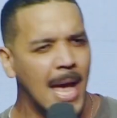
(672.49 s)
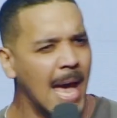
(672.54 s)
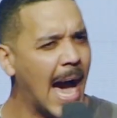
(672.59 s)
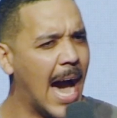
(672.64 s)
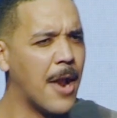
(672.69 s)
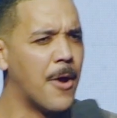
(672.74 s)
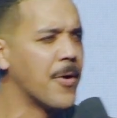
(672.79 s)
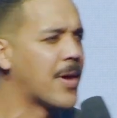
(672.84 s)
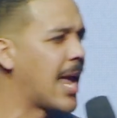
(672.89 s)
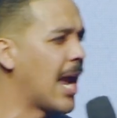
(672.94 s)
I
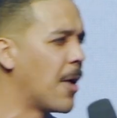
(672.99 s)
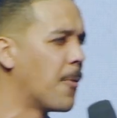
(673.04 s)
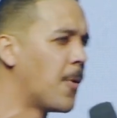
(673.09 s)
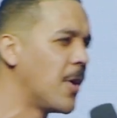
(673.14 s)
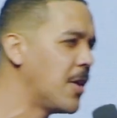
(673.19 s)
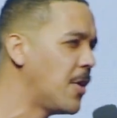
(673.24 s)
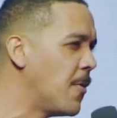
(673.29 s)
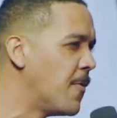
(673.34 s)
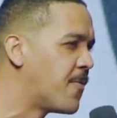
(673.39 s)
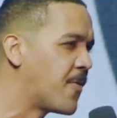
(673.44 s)
don't care
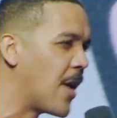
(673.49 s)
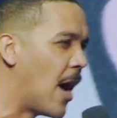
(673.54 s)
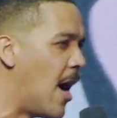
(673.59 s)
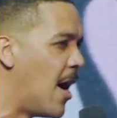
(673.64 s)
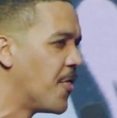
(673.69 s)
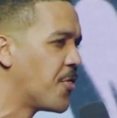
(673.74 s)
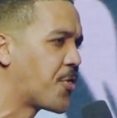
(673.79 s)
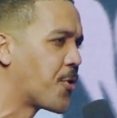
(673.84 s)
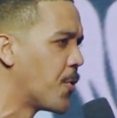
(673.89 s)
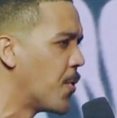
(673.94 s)
what you've
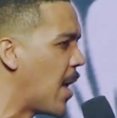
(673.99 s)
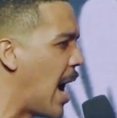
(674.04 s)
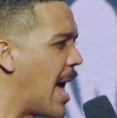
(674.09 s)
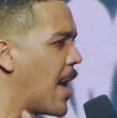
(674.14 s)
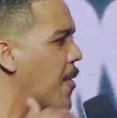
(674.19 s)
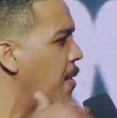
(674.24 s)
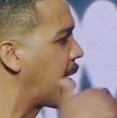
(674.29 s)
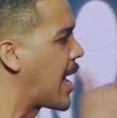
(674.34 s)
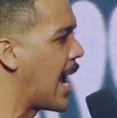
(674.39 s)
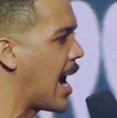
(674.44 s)
gone through. I
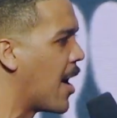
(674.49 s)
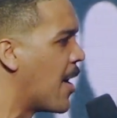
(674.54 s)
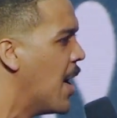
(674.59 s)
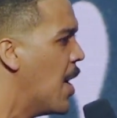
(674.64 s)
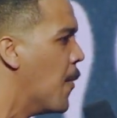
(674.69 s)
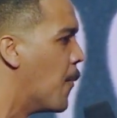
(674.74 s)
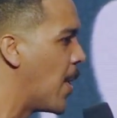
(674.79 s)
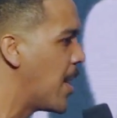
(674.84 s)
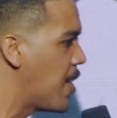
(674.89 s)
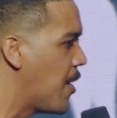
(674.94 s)
don't care
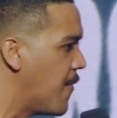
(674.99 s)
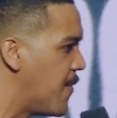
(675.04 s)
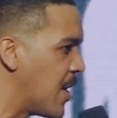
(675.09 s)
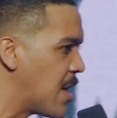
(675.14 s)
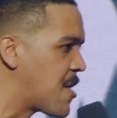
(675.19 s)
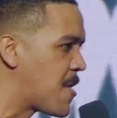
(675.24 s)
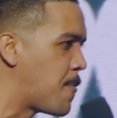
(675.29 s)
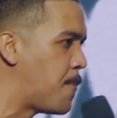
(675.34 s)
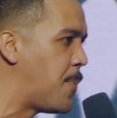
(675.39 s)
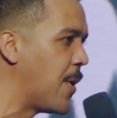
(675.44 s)
what you've
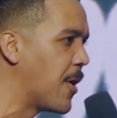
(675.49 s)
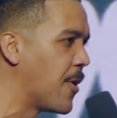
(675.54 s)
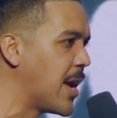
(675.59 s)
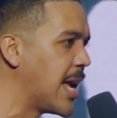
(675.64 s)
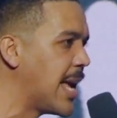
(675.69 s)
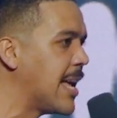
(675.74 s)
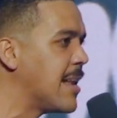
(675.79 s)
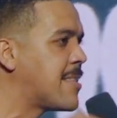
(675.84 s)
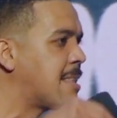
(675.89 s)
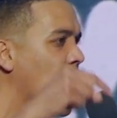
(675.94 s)

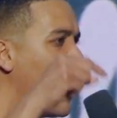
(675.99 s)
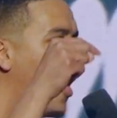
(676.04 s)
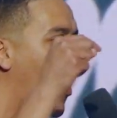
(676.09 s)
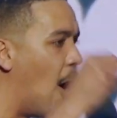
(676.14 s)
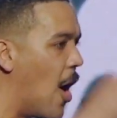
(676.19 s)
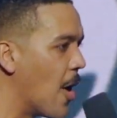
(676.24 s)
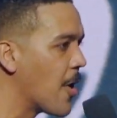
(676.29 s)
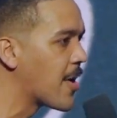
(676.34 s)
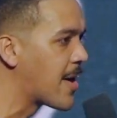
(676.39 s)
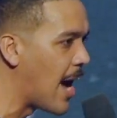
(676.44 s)
experienced.
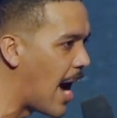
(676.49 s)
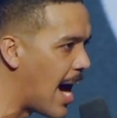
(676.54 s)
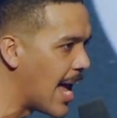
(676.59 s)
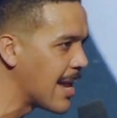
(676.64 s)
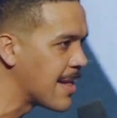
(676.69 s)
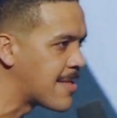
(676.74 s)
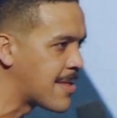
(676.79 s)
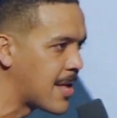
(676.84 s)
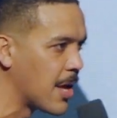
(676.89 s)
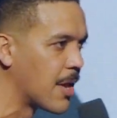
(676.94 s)
Our God
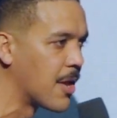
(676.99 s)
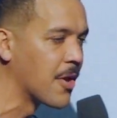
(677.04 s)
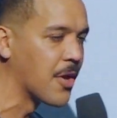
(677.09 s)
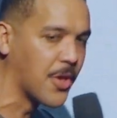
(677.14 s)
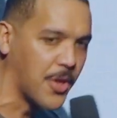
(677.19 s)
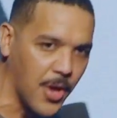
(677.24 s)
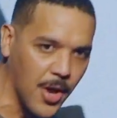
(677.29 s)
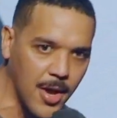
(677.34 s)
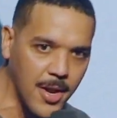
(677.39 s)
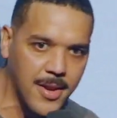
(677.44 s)
is still a
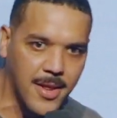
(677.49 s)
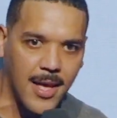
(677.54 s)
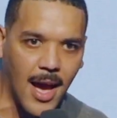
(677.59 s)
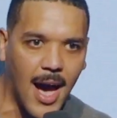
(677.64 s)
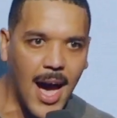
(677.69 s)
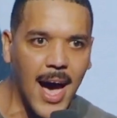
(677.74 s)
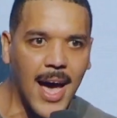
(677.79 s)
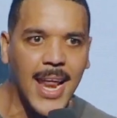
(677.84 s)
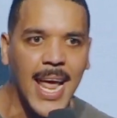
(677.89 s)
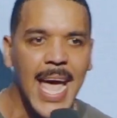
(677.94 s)
good
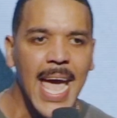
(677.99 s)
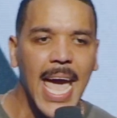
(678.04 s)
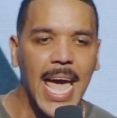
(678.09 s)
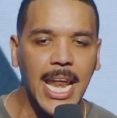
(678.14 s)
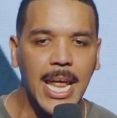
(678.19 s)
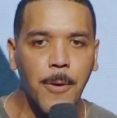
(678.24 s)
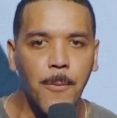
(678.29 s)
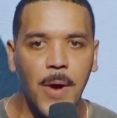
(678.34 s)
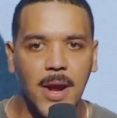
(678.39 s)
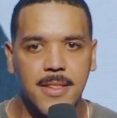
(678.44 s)
God, and
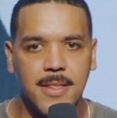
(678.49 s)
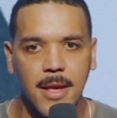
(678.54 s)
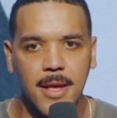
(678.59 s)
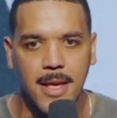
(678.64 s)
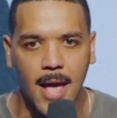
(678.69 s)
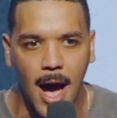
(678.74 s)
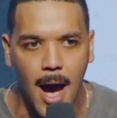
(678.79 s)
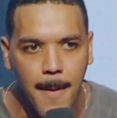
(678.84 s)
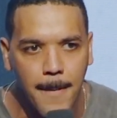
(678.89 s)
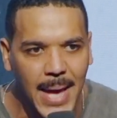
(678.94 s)
he wants to
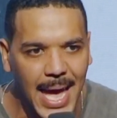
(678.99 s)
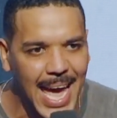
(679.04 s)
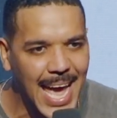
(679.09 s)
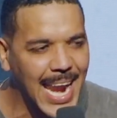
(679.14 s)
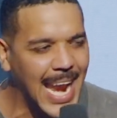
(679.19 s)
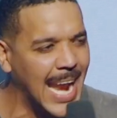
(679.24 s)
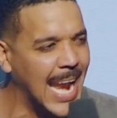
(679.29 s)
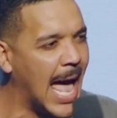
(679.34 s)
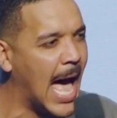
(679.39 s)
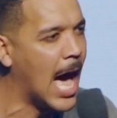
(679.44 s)
come in
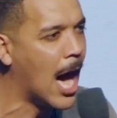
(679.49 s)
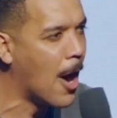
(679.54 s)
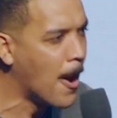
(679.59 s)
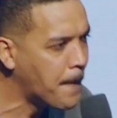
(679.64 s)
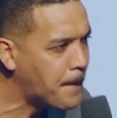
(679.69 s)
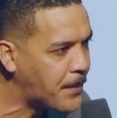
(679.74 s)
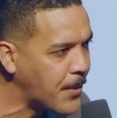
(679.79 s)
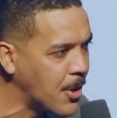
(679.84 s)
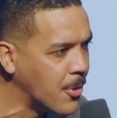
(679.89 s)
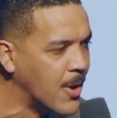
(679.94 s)
and
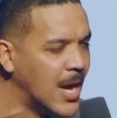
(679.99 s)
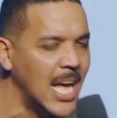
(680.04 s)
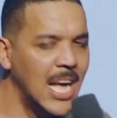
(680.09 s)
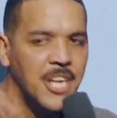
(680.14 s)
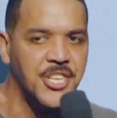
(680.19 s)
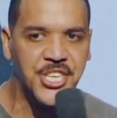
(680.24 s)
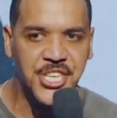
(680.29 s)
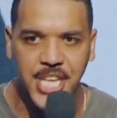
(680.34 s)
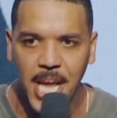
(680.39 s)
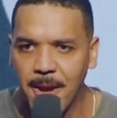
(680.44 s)
help you
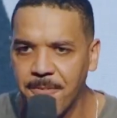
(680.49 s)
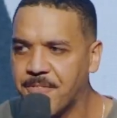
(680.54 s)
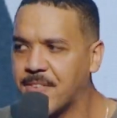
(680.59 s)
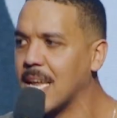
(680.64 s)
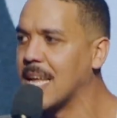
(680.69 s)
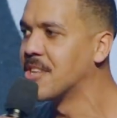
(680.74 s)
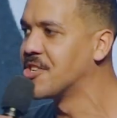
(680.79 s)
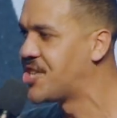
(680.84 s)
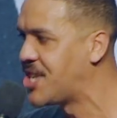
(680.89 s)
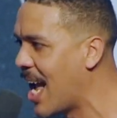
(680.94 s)
shift
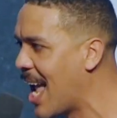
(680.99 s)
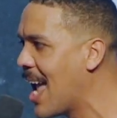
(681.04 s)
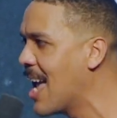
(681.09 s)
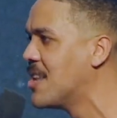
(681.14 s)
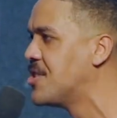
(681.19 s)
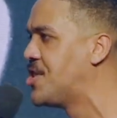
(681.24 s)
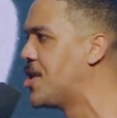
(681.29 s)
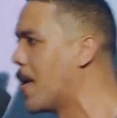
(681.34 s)
and change